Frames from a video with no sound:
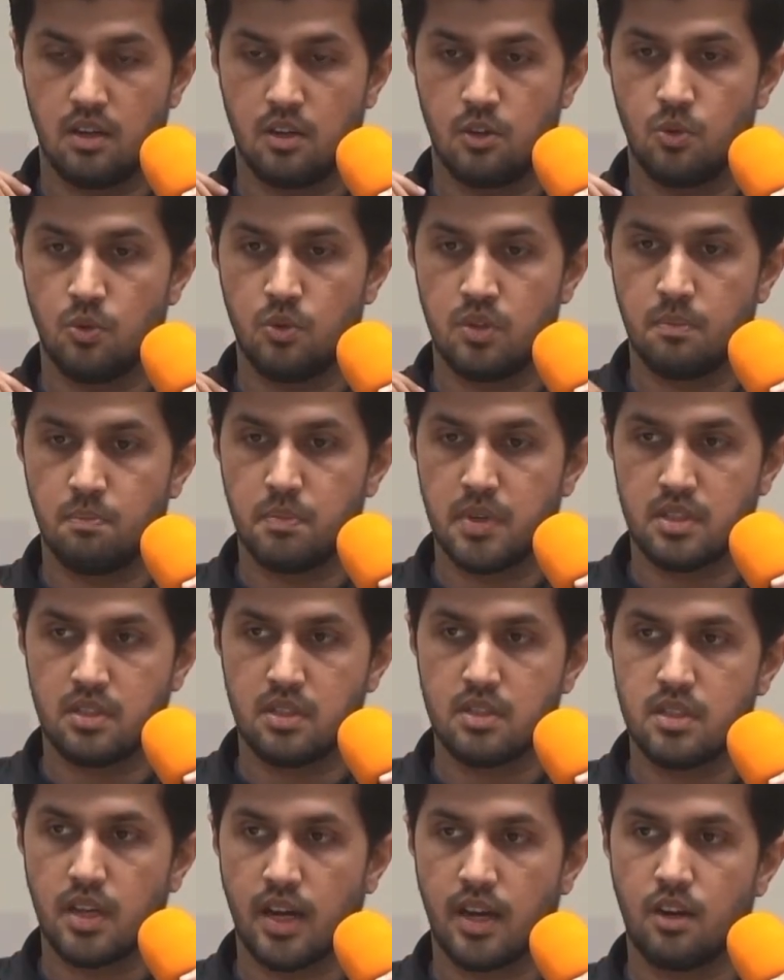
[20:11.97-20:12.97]
do the
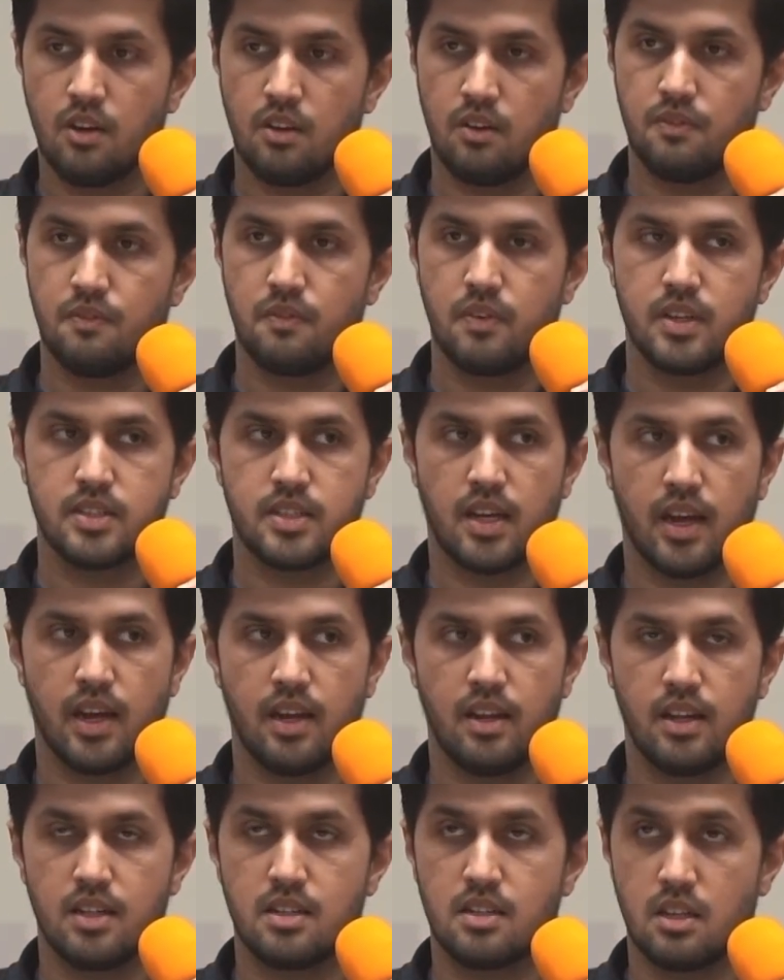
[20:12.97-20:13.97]
business side of
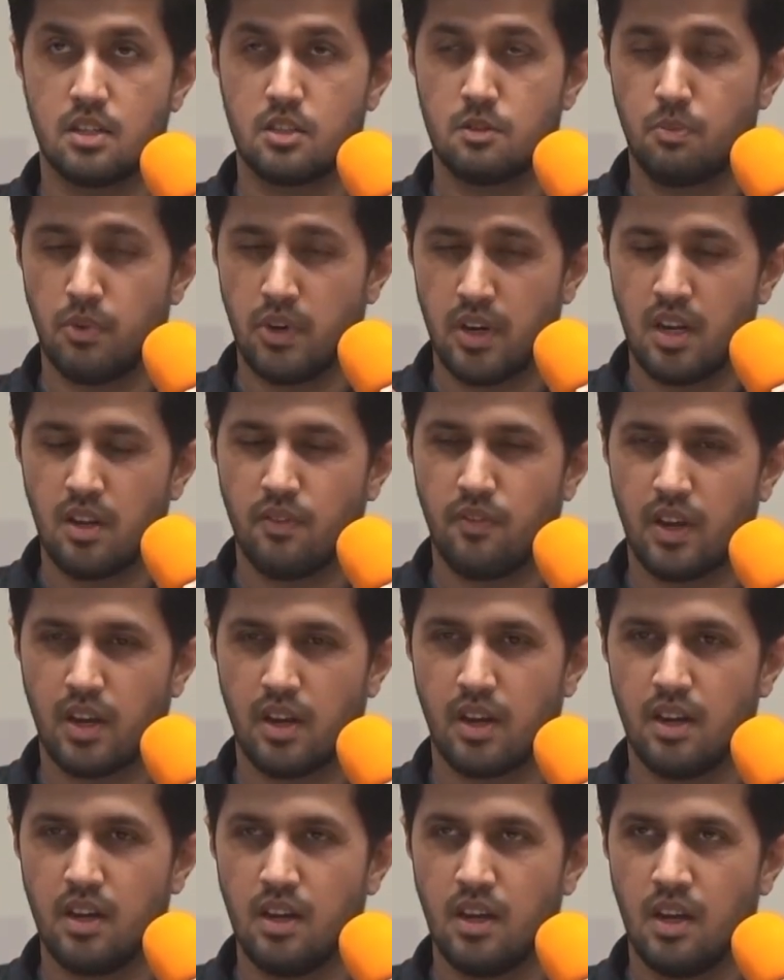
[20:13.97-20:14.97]
design, it's pretty
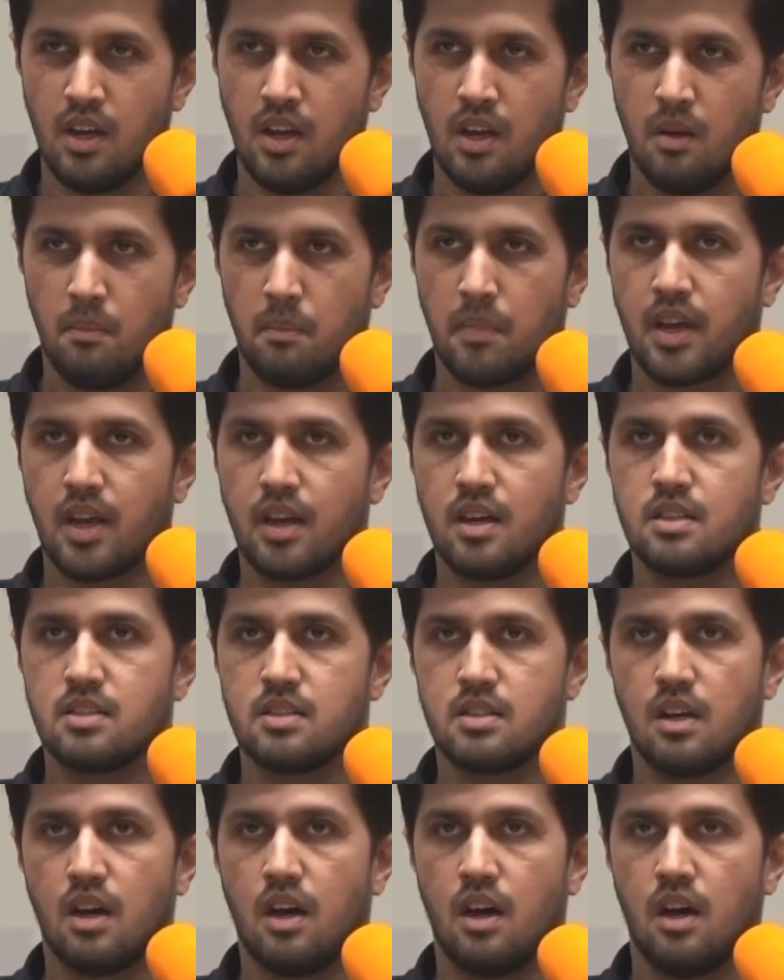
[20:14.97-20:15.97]
difficult
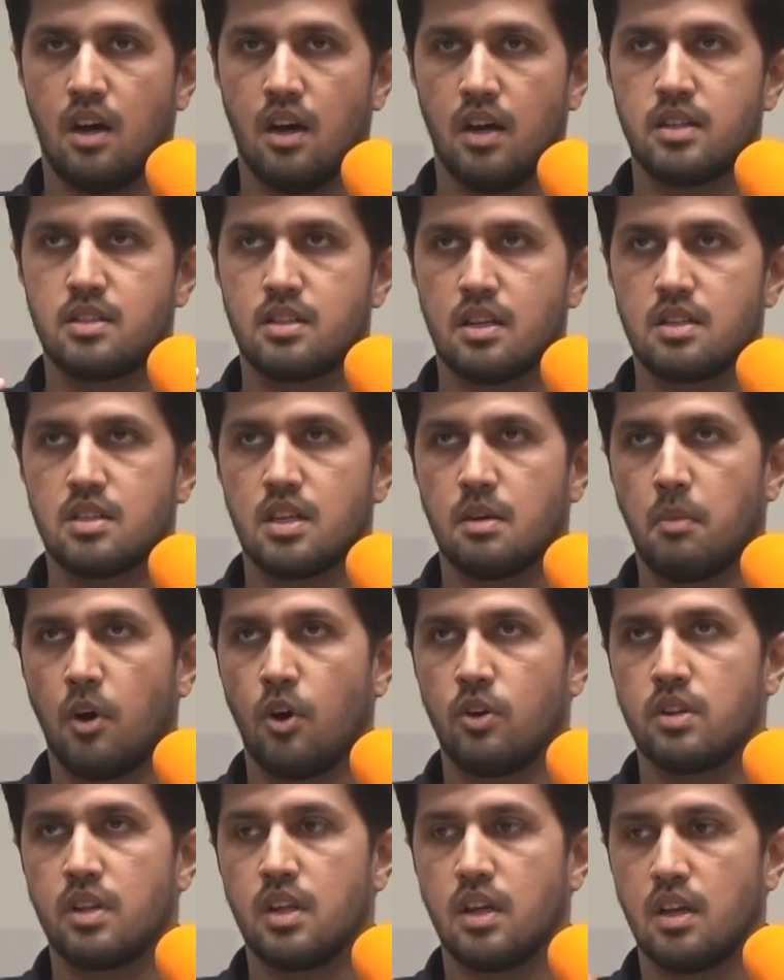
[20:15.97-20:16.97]
because it's
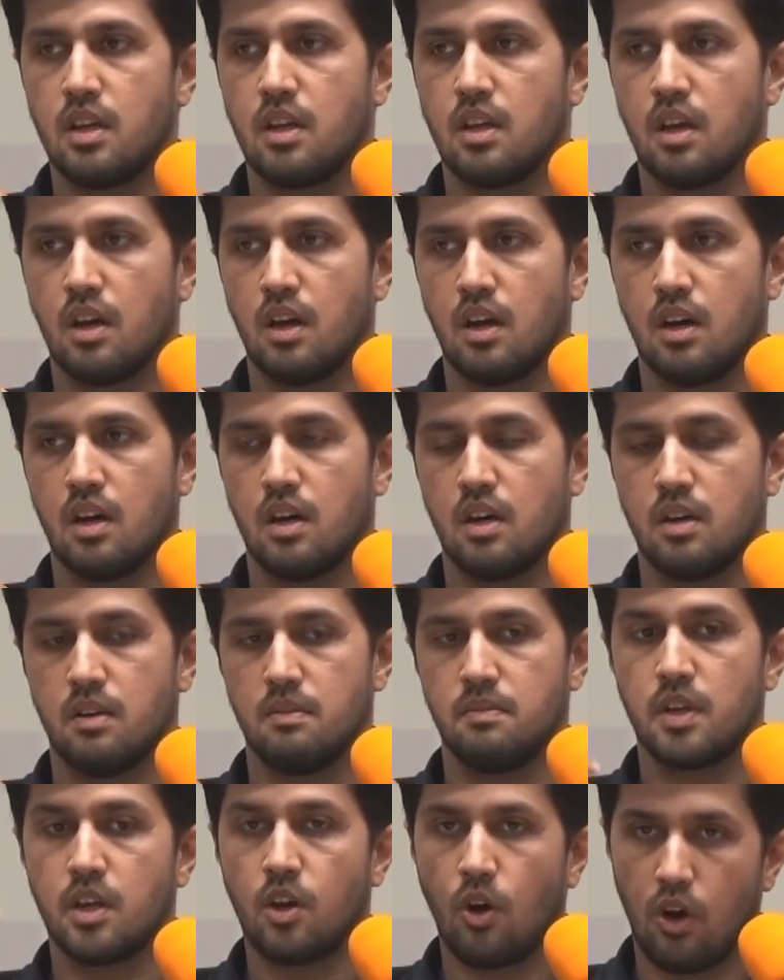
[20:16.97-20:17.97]
about
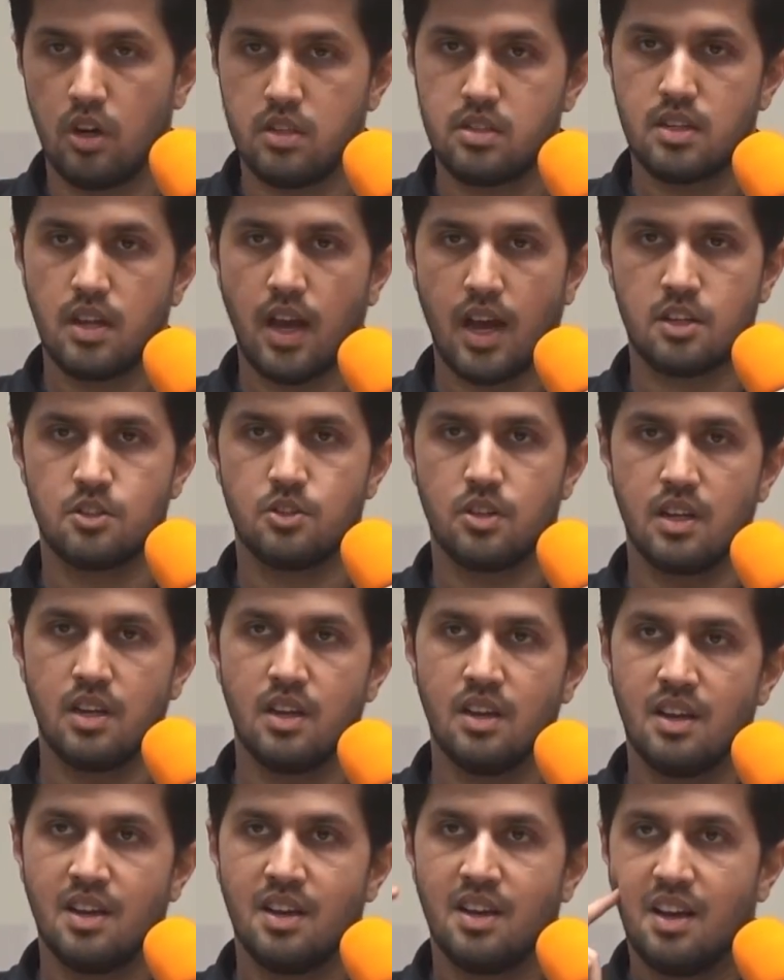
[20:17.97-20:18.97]
the cost
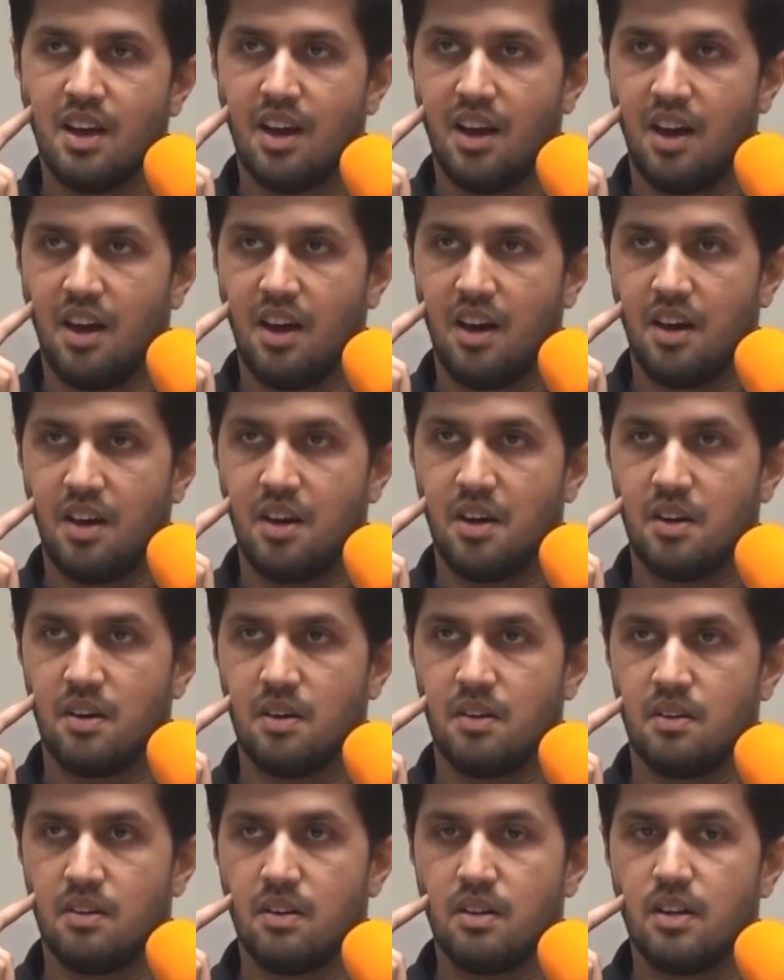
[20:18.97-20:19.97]
actually,
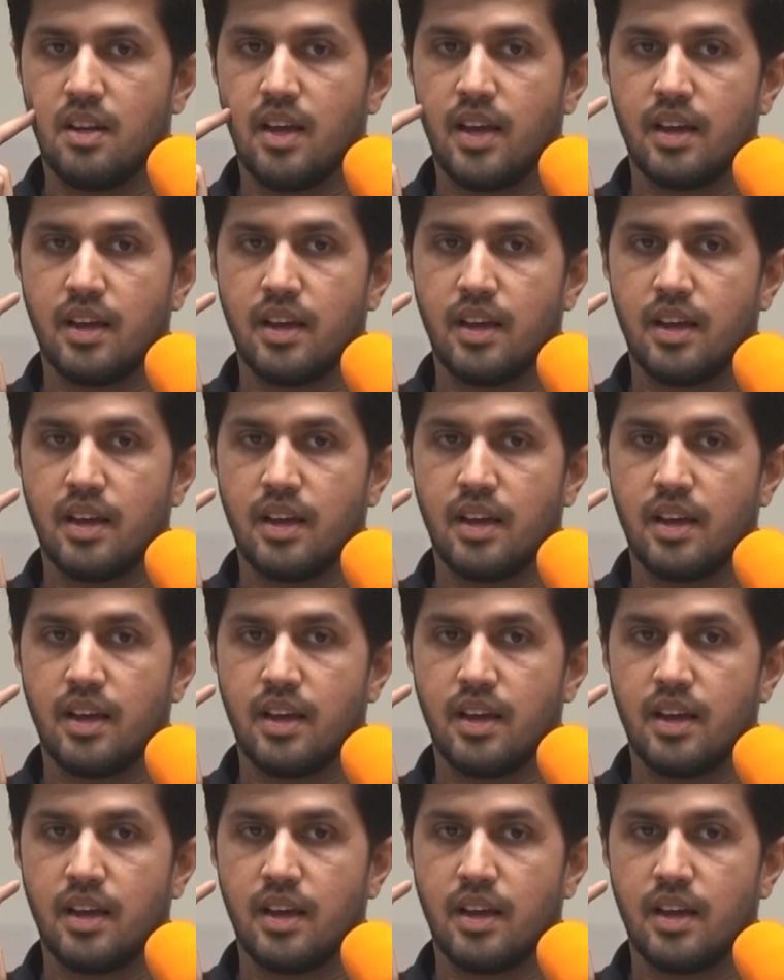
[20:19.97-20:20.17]
the